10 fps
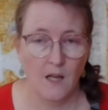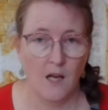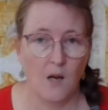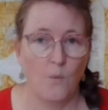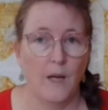
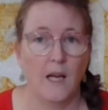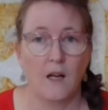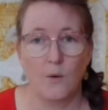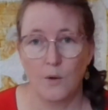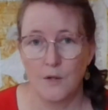and we are
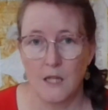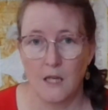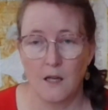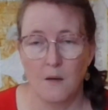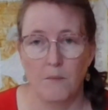
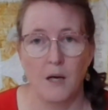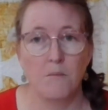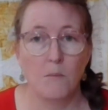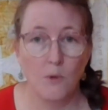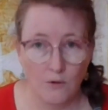quilting by
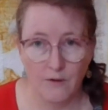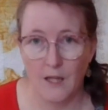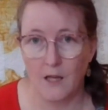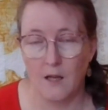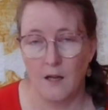
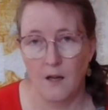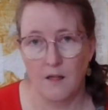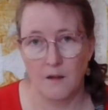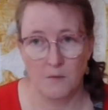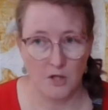moving
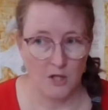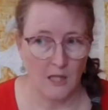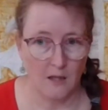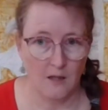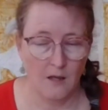the
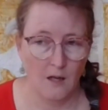machine.